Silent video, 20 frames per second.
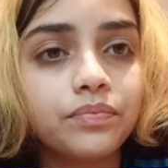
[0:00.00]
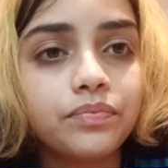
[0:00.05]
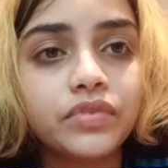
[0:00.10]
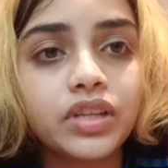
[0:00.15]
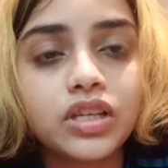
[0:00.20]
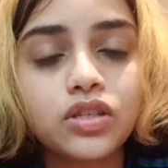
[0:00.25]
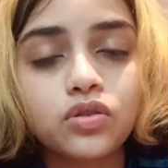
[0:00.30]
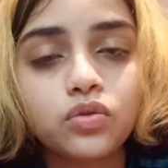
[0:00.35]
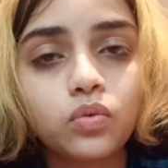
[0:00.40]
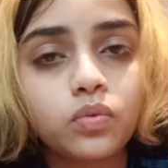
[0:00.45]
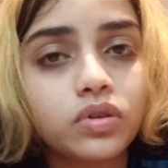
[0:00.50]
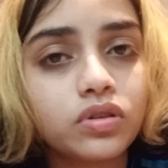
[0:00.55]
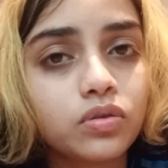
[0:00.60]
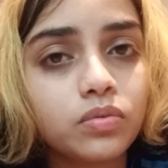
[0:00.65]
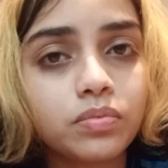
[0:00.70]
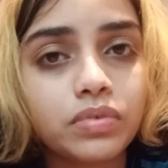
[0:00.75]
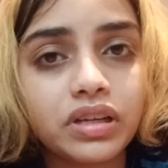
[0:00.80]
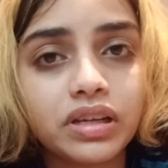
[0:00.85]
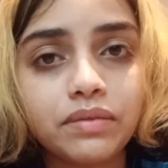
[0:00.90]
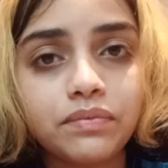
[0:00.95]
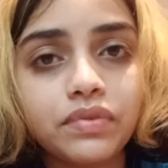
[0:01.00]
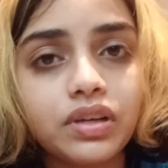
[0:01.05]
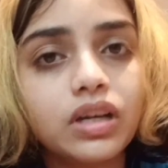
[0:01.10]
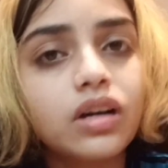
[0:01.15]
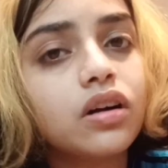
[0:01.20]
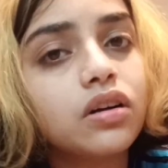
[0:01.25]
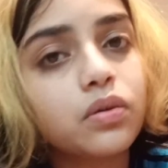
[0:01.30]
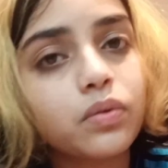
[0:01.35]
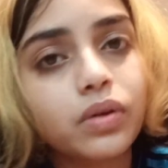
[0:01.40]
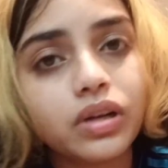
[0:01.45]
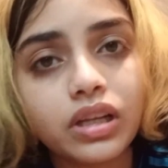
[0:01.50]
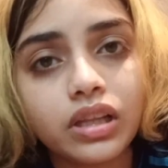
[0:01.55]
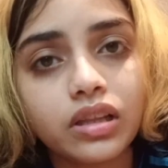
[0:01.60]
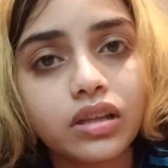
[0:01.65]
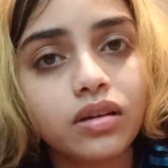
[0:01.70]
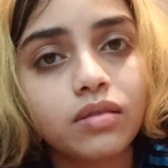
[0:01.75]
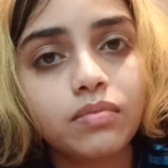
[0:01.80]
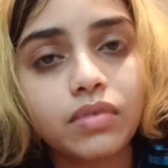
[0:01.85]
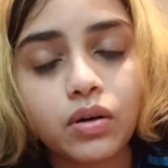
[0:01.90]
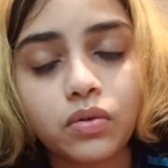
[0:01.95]
There's no one to blame. We can't do
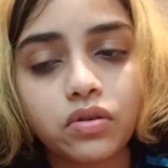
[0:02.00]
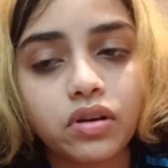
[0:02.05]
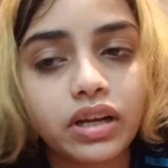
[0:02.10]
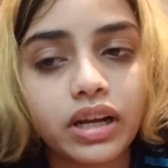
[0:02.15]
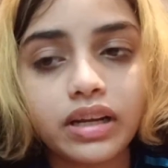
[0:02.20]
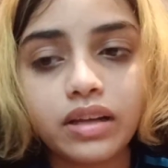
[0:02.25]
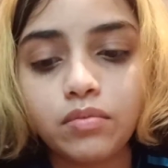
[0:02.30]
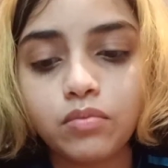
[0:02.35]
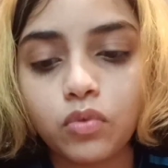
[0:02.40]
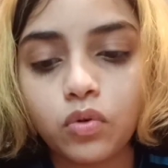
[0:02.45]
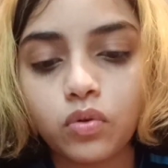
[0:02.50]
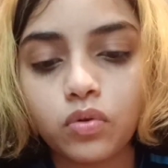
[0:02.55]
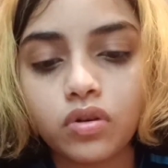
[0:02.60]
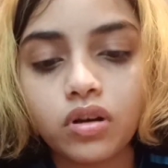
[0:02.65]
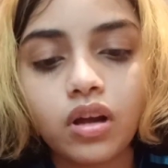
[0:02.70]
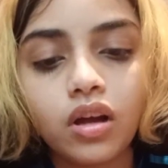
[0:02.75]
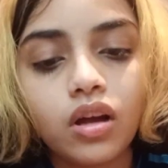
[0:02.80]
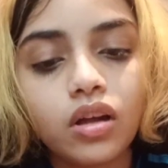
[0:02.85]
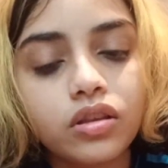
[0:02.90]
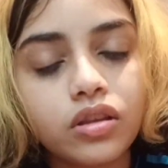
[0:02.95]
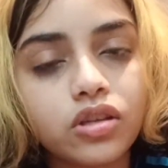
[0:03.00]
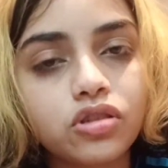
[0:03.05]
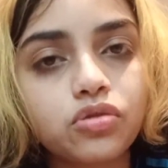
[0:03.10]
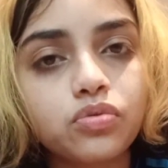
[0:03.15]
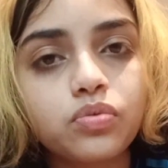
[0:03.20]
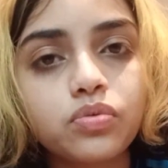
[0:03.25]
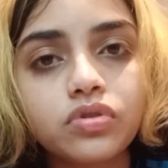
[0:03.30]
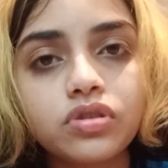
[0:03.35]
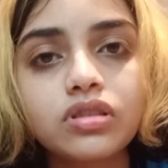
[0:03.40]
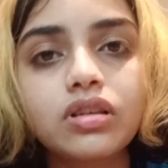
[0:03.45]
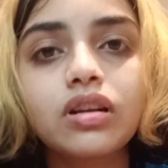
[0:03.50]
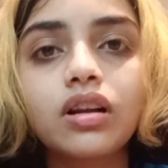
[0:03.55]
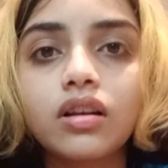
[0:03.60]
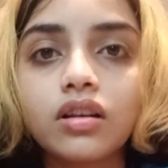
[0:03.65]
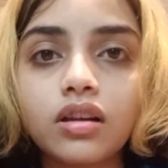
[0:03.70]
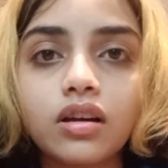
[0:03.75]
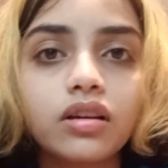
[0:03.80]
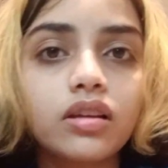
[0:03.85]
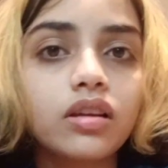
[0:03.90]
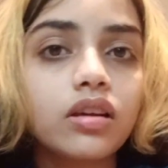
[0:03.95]
anything about it anymore. This was an
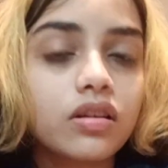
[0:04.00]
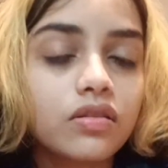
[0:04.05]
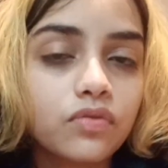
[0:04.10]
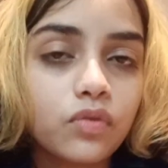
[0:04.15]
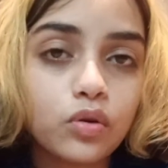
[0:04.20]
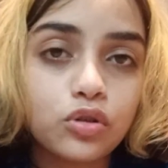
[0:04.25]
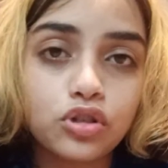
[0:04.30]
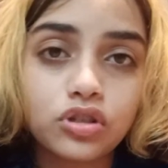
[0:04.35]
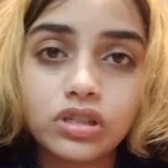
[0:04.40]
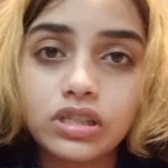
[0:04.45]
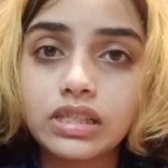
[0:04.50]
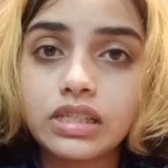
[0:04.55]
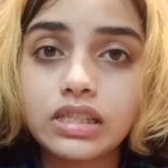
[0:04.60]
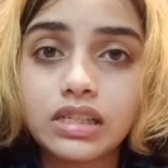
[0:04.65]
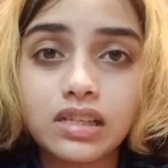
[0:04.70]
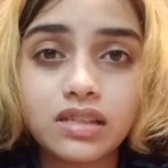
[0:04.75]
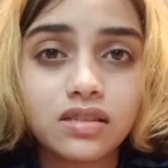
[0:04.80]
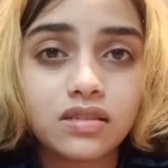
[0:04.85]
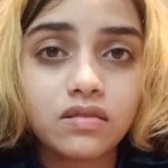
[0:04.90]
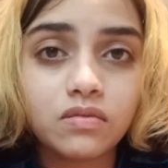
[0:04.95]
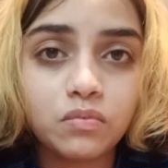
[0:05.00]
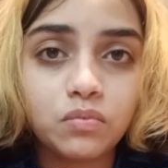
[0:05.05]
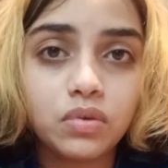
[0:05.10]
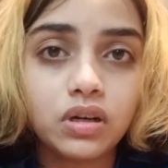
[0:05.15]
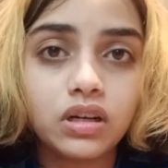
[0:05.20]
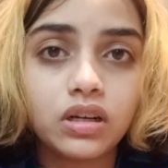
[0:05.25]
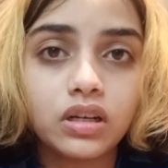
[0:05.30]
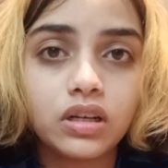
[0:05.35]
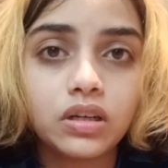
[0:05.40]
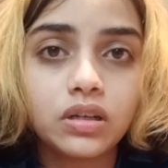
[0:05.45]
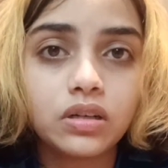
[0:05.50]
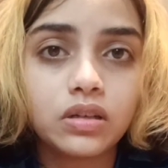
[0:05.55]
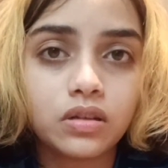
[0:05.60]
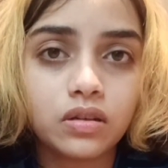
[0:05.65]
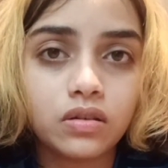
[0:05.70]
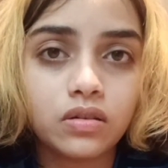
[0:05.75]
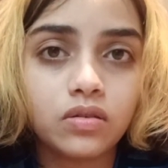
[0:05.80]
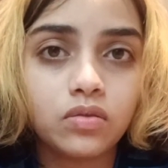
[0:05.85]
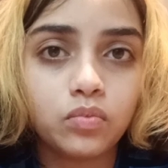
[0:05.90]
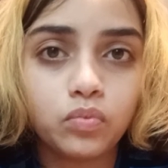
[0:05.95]
unlucky, unfortunate season, but
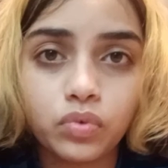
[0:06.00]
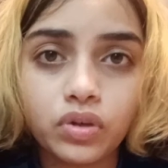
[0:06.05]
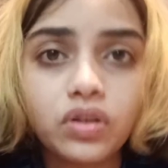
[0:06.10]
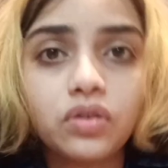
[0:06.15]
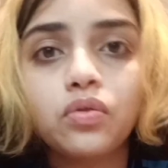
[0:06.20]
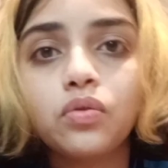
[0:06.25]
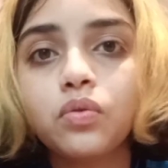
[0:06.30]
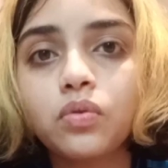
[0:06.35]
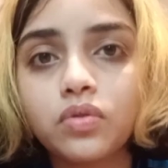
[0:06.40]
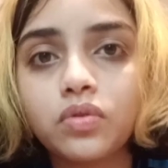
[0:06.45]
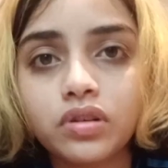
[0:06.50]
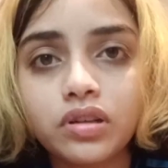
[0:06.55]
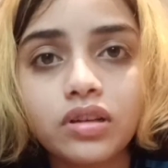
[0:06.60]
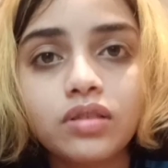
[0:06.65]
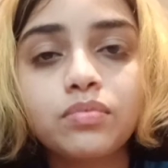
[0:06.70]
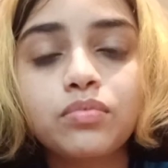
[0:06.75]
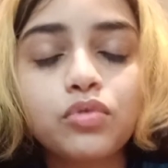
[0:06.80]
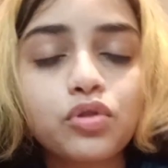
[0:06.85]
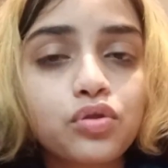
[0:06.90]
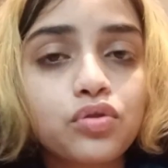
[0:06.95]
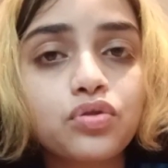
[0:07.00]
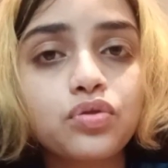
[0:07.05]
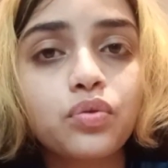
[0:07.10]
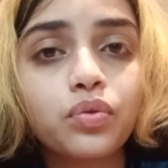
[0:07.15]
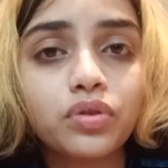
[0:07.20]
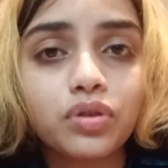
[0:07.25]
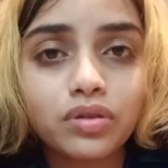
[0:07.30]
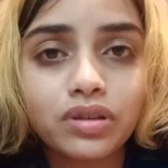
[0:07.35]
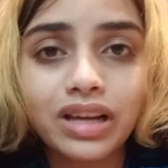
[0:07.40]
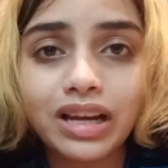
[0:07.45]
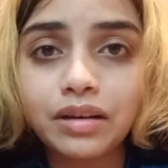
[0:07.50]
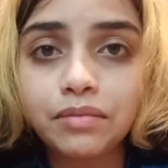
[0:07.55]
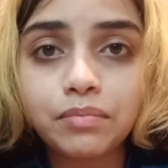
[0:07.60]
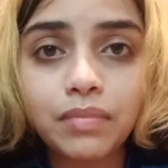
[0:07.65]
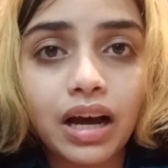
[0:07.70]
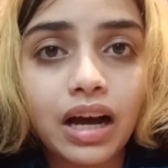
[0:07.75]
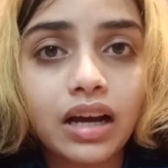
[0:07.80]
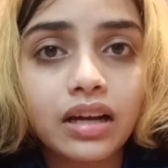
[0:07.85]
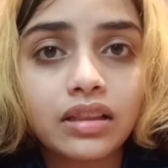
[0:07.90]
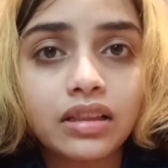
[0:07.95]
we know Real Madrid is going to get
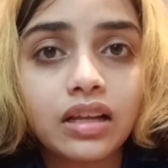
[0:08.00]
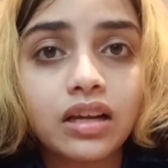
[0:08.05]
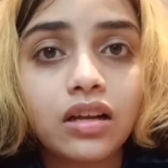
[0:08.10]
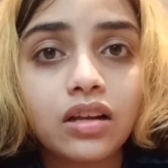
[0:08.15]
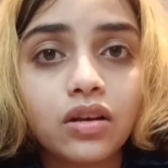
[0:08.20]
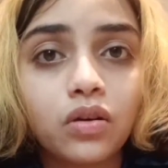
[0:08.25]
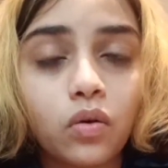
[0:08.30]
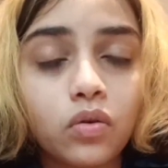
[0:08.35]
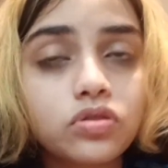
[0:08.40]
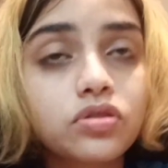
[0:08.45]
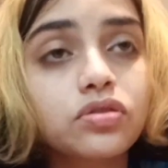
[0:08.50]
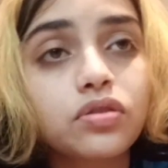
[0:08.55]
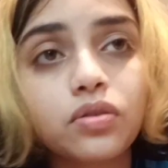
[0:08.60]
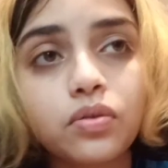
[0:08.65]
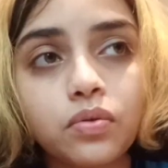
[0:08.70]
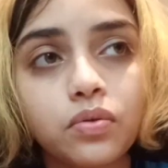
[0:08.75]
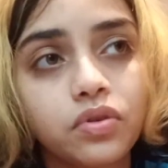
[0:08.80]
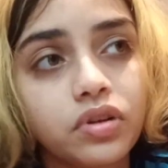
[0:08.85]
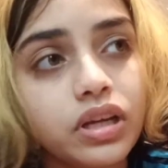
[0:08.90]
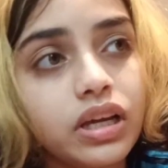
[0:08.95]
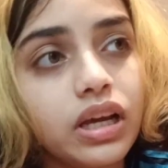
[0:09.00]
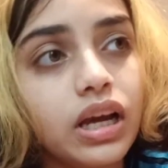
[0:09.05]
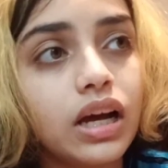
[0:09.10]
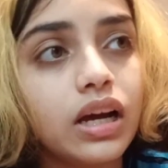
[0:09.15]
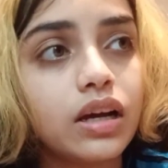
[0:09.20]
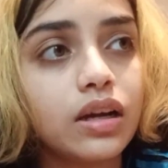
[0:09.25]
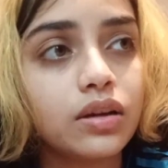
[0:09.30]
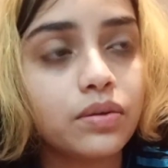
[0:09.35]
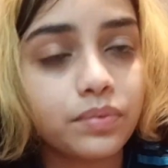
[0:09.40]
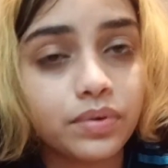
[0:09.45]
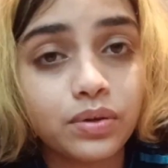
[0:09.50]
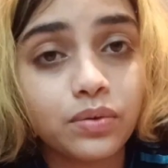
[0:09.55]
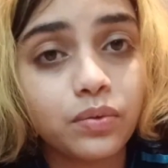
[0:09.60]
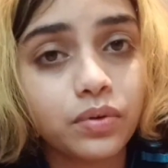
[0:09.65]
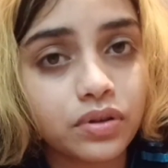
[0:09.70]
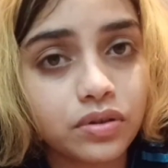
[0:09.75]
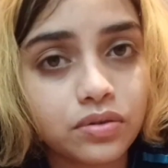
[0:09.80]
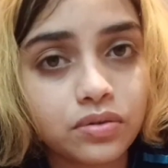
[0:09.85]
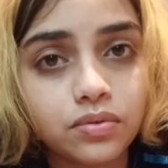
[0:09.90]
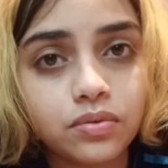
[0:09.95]
back their lost glory, and we're
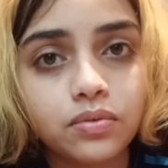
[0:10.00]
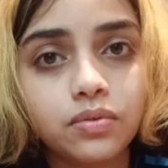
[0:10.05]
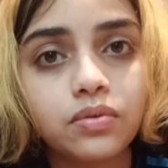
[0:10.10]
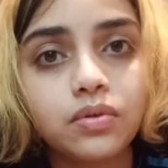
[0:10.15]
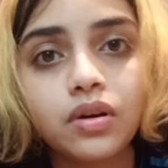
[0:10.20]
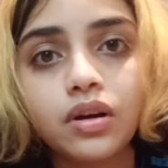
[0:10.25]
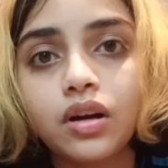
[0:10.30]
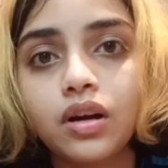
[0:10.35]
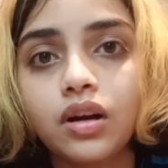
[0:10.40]
going to